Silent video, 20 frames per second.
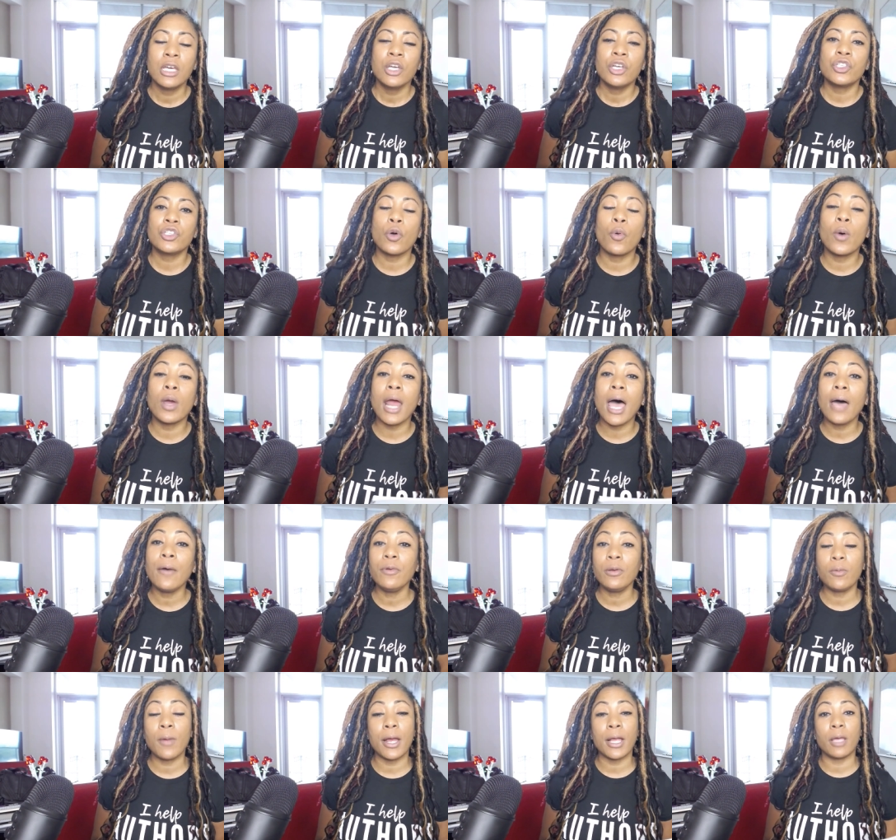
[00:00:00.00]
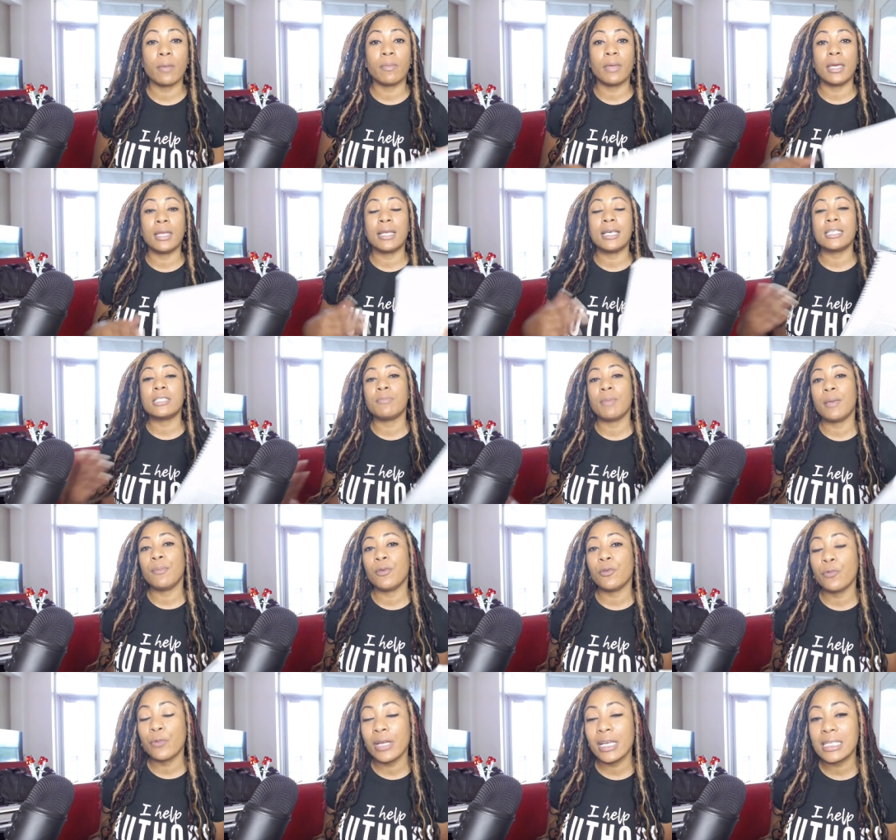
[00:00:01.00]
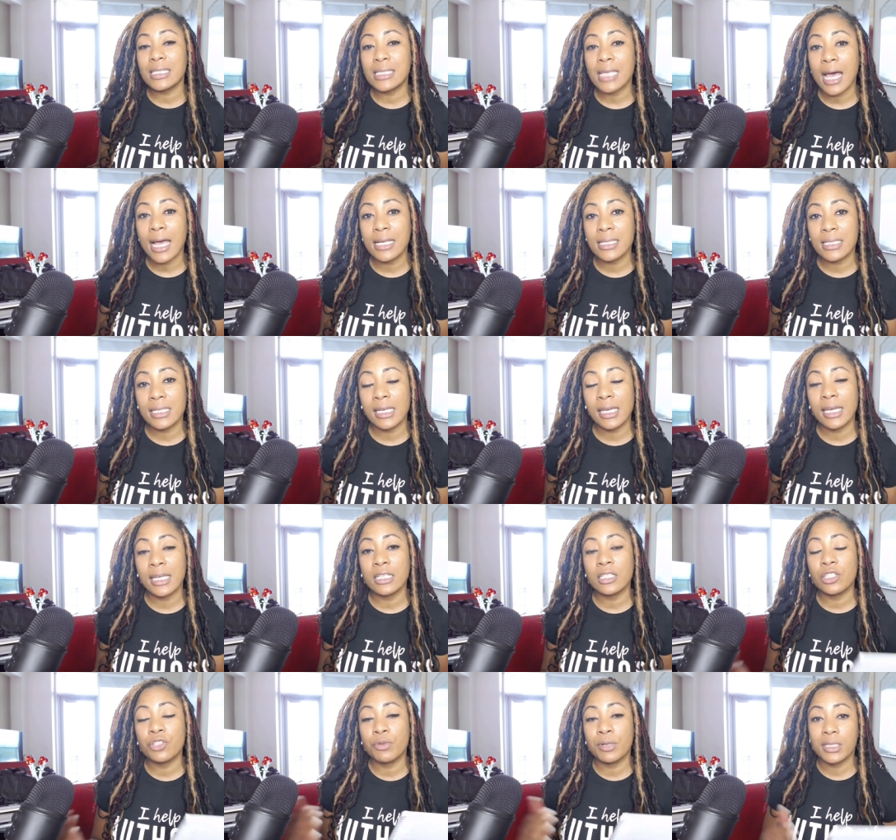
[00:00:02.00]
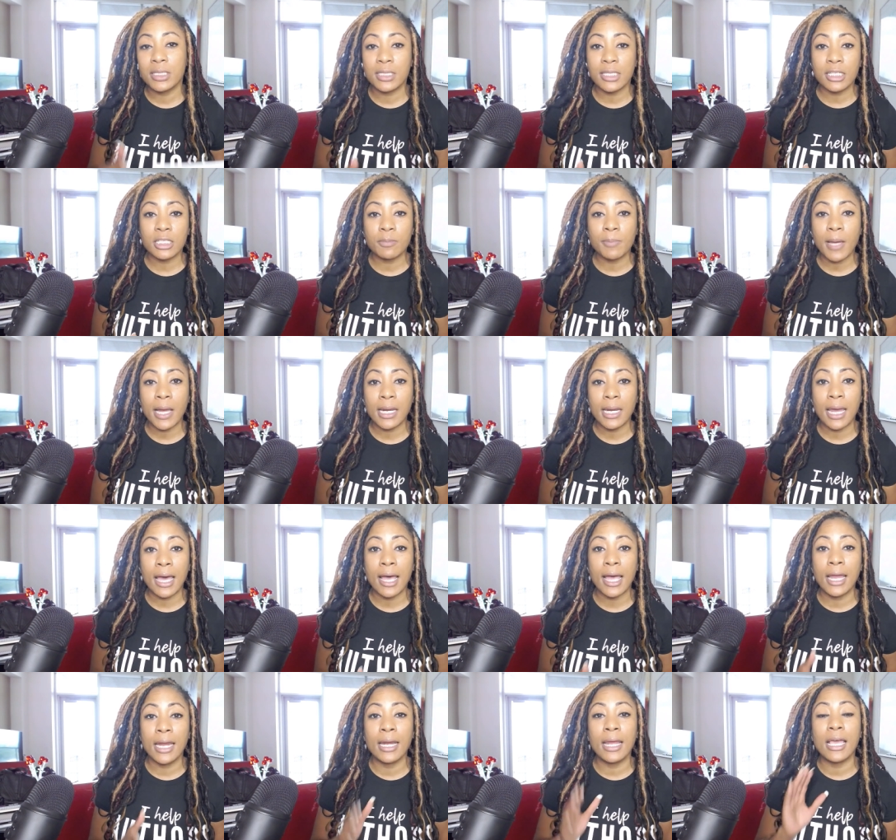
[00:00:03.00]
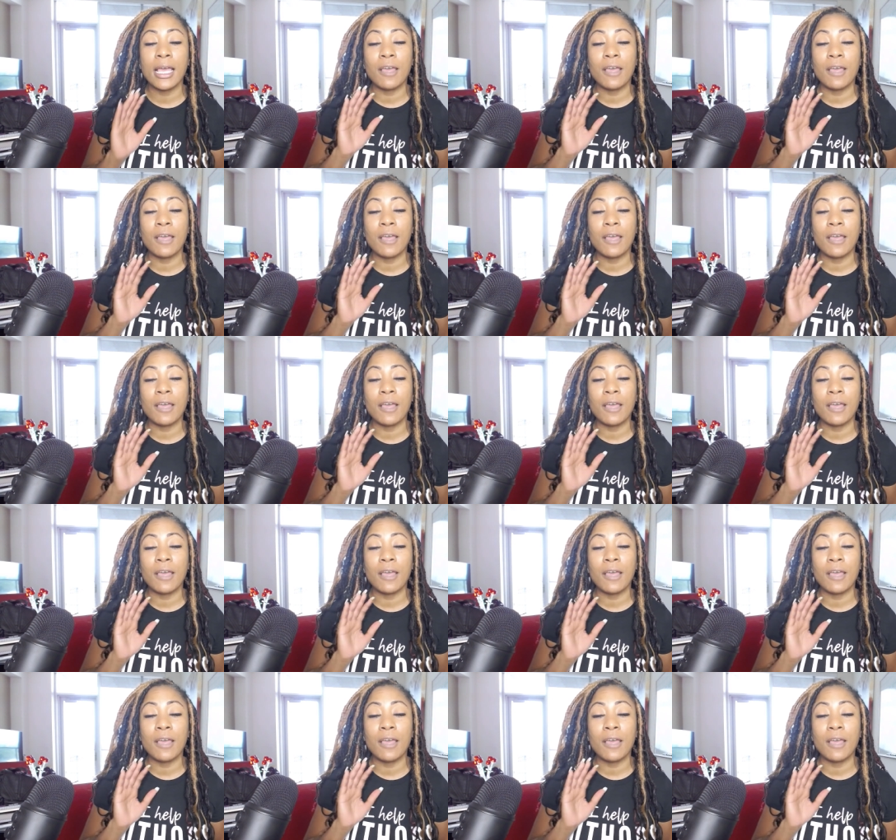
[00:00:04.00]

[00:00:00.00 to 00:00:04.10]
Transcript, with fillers: So, what I would recommend is maybe resizing it to a six by nine